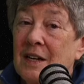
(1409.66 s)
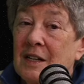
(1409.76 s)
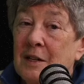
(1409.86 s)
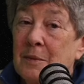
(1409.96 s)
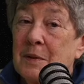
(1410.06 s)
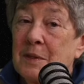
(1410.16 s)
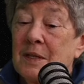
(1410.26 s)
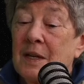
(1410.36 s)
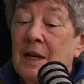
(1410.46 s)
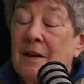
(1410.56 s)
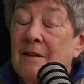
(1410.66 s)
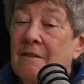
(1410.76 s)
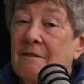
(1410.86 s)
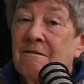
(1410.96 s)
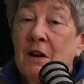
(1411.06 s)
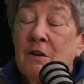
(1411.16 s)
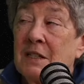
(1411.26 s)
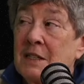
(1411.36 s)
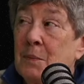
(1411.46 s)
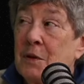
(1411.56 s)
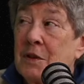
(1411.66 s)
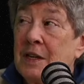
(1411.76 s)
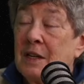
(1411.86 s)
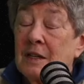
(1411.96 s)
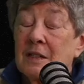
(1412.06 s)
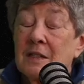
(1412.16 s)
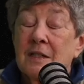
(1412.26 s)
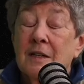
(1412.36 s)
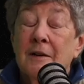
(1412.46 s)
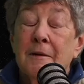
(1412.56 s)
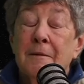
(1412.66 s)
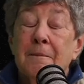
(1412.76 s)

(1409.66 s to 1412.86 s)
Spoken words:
an eclipse. Very simple things.